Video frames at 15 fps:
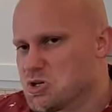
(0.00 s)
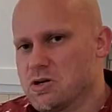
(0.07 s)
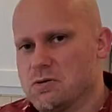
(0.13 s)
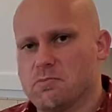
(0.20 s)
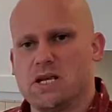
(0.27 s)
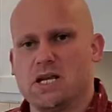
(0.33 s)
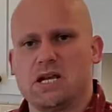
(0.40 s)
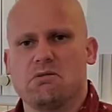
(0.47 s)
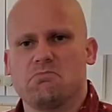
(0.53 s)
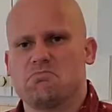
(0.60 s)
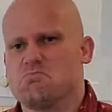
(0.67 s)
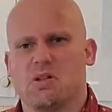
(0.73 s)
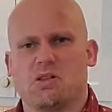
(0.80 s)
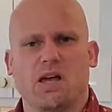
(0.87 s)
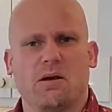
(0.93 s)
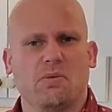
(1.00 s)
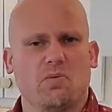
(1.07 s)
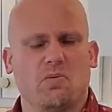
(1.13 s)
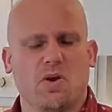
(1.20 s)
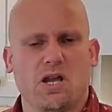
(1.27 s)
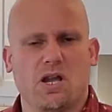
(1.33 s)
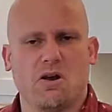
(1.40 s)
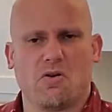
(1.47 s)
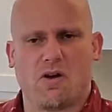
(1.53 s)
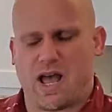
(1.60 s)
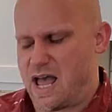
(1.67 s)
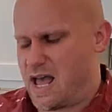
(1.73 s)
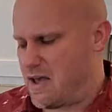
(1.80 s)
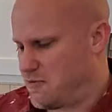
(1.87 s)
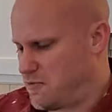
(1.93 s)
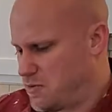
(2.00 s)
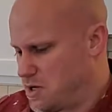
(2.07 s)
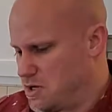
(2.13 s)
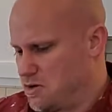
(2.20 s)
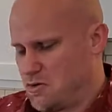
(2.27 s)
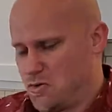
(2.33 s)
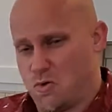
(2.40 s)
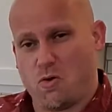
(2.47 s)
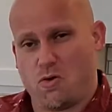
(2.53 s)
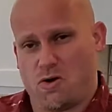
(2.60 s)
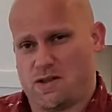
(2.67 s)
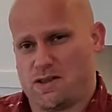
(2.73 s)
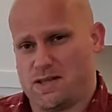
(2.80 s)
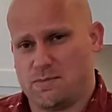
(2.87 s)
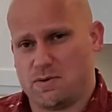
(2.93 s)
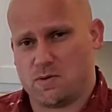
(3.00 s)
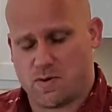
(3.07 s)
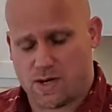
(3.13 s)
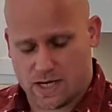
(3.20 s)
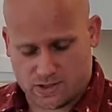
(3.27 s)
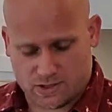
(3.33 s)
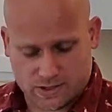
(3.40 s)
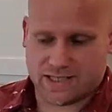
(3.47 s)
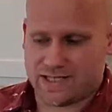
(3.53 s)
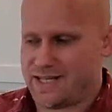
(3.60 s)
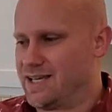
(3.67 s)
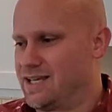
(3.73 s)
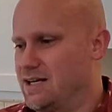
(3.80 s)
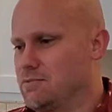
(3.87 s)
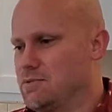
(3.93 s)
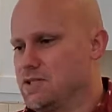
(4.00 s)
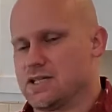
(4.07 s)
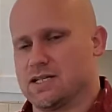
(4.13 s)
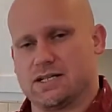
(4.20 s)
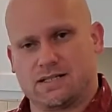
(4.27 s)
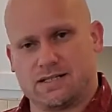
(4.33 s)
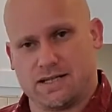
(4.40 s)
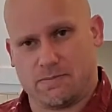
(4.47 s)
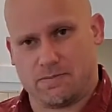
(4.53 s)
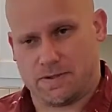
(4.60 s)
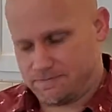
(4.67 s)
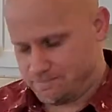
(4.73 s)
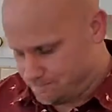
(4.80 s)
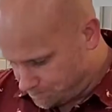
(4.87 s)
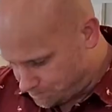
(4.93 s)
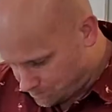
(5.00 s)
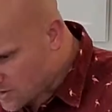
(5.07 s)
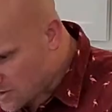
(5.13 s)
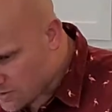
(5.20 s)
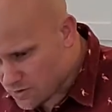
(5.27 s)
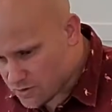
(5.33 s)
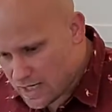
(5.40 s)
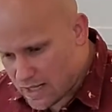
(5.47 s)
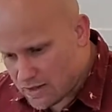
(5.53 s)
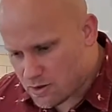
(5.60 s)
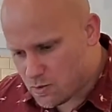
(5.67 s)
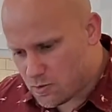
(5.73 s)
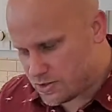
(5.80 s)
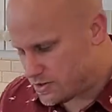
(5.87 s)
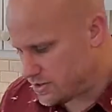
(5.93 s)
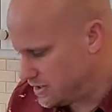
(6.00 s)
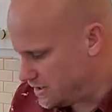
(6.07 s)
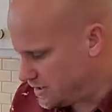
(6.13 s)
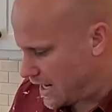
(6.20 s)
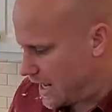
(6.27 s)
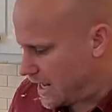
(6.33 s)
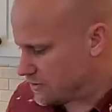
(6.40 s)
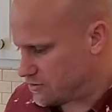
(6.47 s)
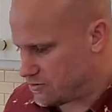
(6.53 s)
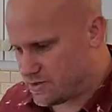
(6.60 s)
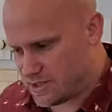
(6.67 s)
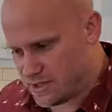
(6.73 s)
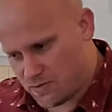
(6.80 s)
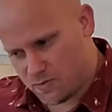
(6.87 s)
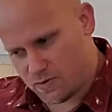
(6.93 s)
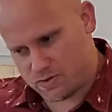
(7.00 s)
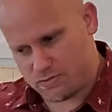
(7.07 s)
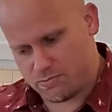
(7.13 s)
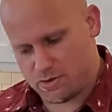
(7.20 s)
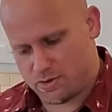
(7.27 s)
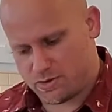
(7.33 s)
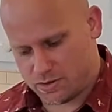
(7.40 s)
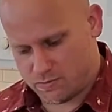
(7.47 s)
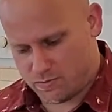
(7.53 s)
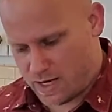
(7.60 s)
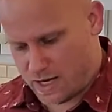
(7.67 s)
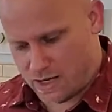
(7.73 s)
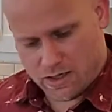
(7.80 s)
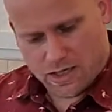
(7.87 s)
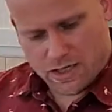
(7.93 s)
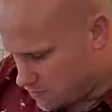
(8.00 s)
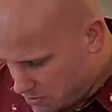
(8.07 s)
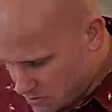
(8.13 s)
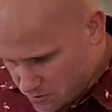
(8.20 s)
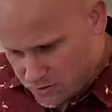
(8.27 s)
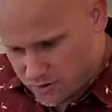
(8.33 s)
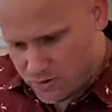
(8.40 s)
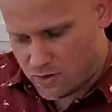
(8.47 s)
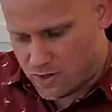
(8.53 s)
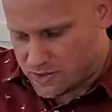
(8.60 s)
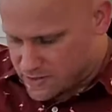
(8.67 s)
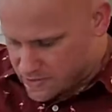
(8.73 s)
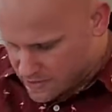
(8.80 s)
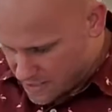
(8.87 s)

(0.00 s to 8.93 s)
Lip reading: could be a lemon wheel, a half wheel, or a lemon wedge. Again, I'm just gonna skip it. So now the question you need to ask yourself as you're building the round, you build it across is